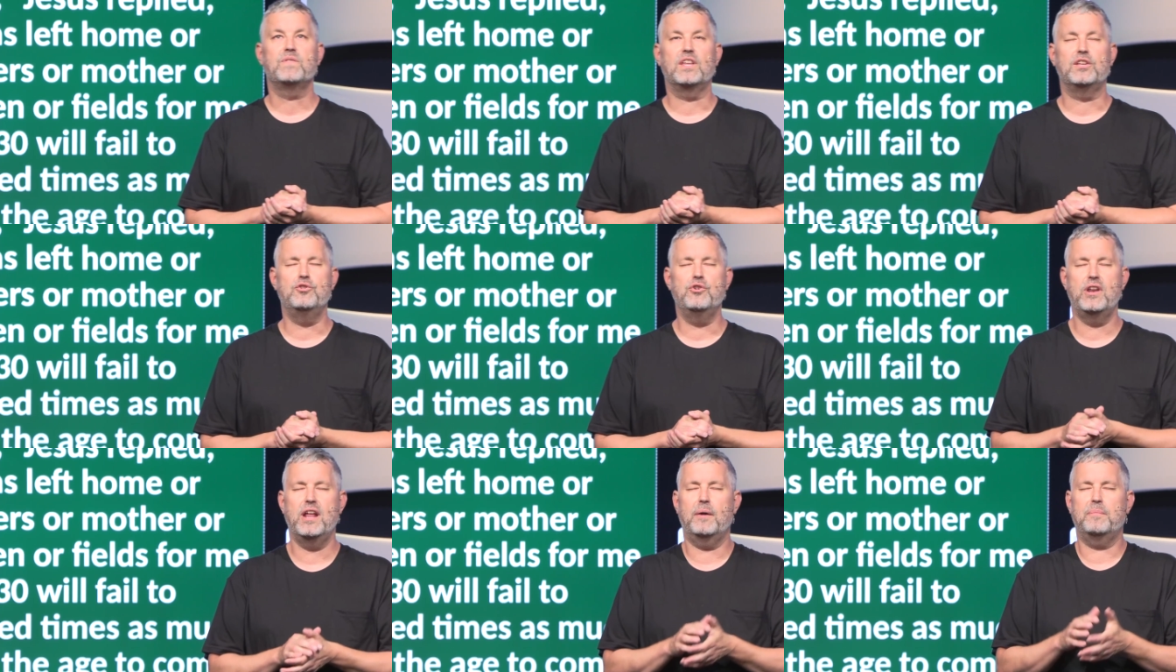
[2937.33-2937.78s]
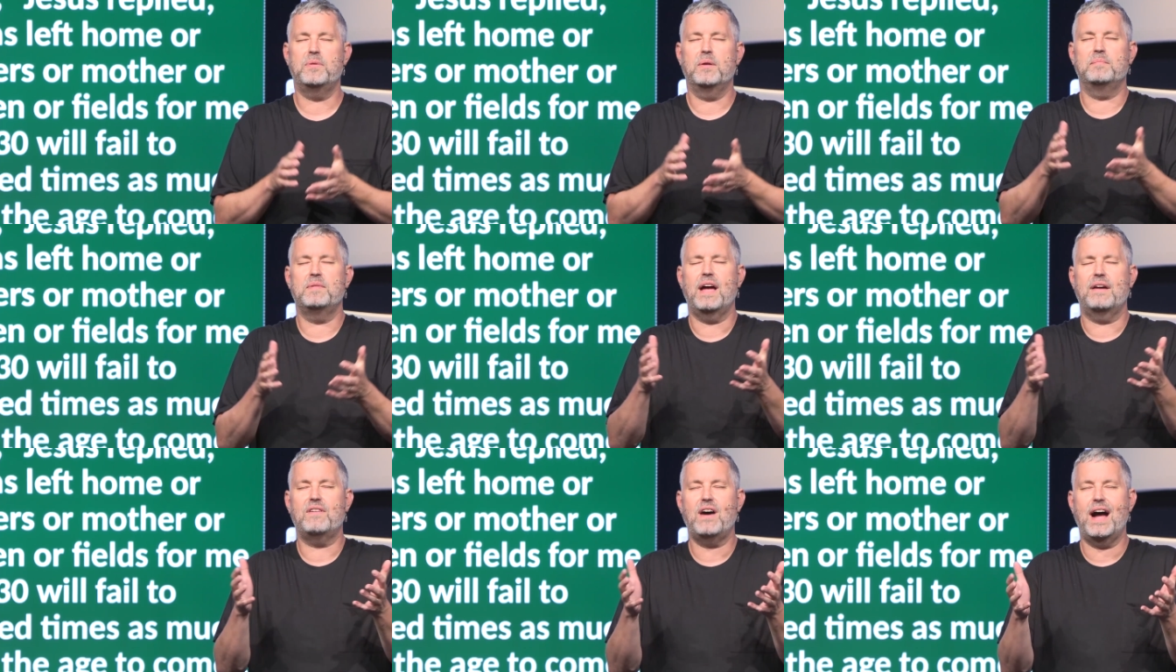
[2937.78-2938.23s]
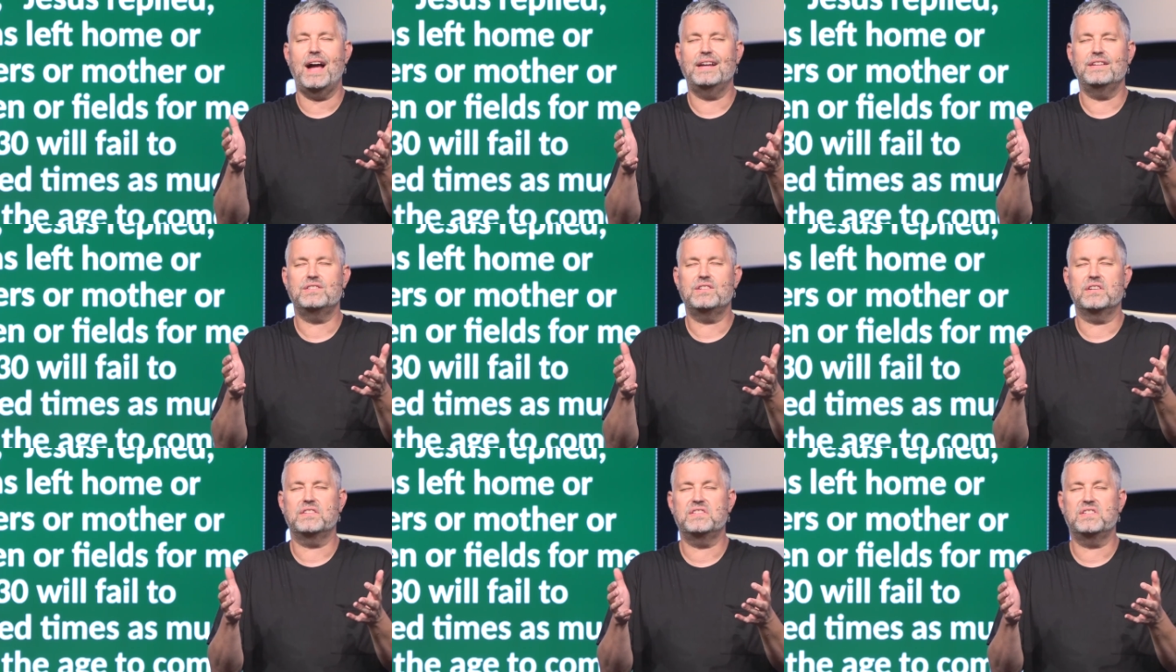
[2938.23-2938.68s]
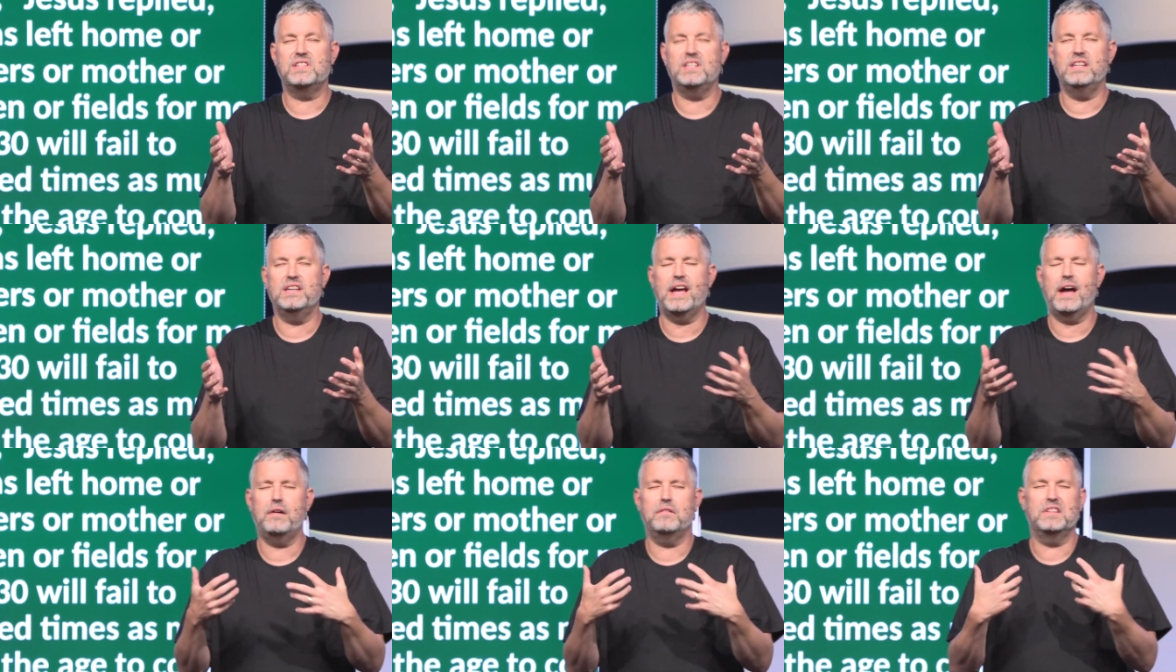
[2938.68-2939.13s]
that you'd help them to have eyes to
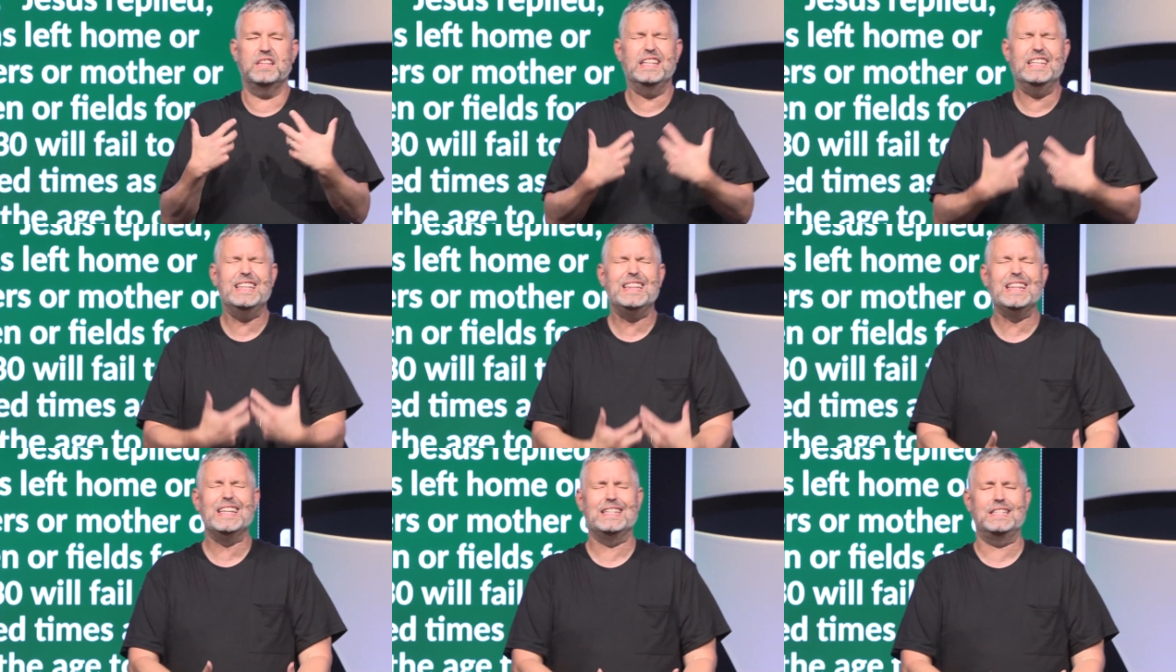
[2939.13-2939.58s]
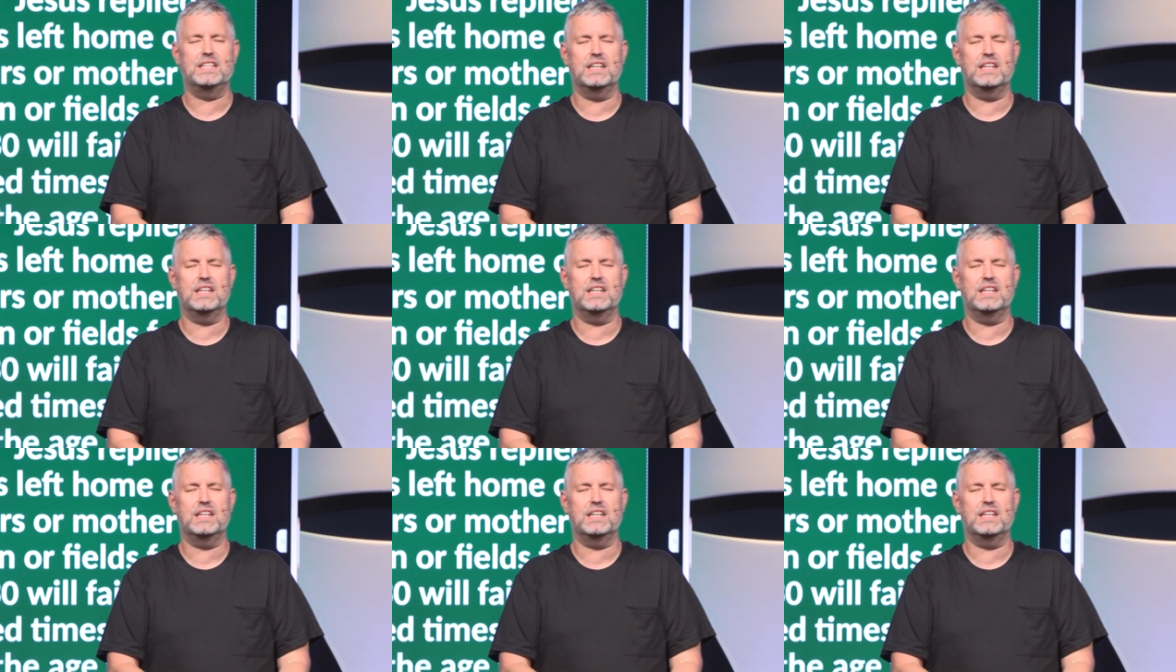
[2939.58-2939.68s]
see how little